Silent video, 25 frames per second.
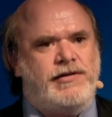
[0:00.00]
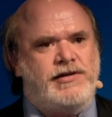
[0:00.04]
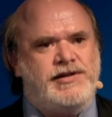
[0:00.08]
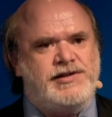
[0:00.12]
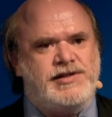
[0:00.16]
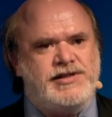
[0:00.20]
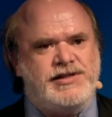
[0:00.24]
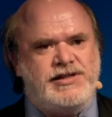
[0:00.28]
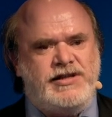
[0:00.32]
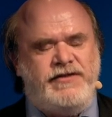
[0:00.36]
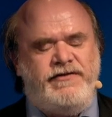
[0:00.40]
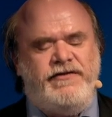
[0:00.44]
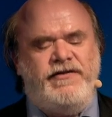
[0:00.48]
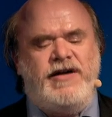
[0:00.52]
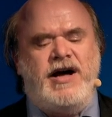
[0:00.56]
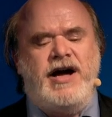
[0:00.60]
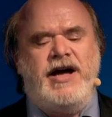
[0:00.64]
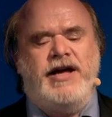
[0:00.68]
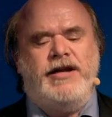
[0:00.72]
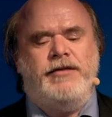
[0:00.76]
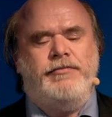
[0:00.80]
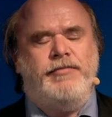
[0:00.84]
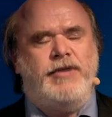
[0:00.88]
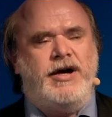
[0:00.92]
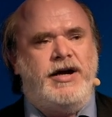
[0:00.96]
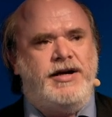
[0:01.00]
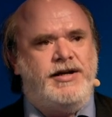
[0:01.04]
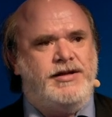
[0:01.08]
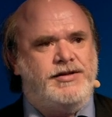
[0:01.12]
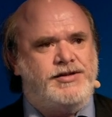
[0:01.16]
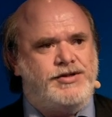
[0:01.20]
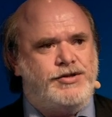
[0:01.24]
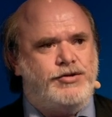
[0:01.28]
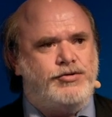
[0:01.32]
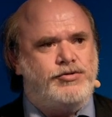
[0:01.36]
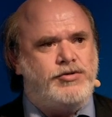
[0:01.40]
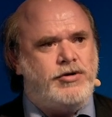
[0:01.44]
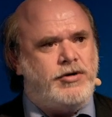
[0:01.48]
This is defined by a
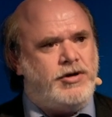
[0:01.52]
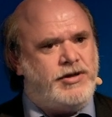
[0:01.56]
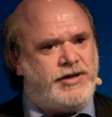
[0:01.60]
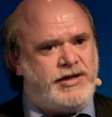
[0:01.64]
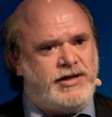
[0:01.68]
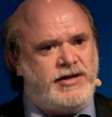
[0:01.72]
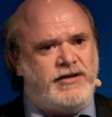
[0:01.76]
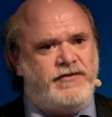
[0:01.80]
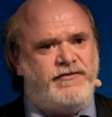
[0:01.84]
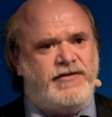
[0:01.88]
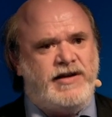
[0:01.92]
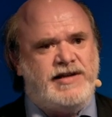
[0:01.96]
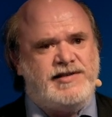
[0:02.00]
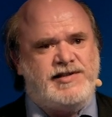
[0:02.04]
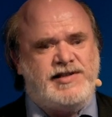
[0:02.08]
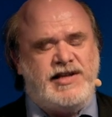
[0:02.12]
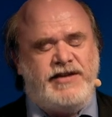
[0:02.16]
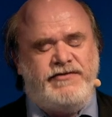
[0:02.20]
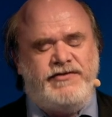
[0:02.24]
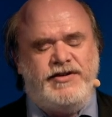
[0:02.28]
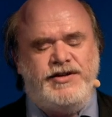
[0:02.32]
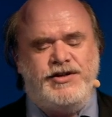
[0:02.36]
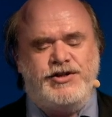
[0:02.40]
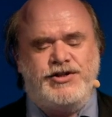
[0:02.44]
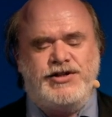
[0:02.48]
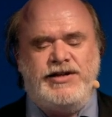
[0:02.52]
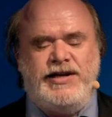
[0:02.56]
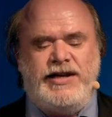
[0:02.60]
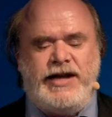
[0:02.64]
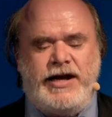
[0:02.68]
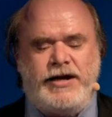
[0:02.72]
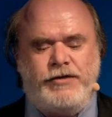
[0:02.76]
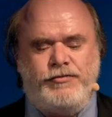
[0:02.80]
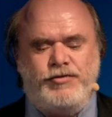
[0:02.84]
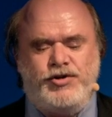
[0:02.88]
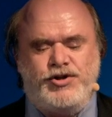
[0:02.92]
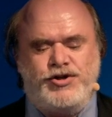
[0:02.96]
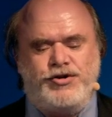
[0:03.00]
so-called interface definition
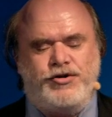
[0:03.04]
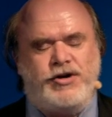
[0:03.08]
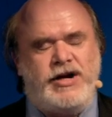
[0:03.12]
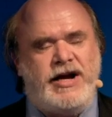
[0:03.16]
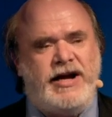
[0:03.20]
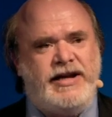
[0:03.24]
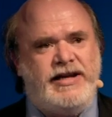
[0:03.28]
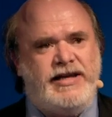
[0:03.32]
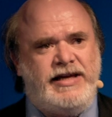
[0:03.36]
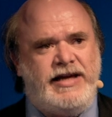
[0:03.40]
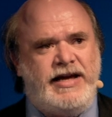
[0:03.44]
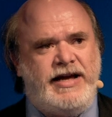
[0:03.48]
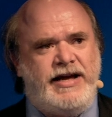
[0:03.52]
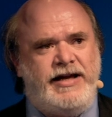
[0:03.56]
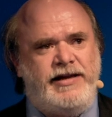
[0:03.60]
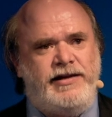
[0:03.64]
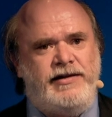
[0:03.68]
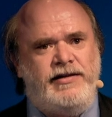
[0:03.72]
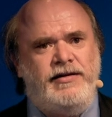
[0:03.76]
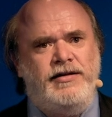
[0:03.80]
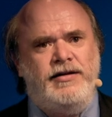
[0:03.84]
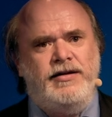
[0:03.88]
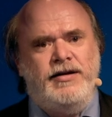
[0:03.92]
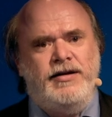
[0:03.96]
language, or IDL.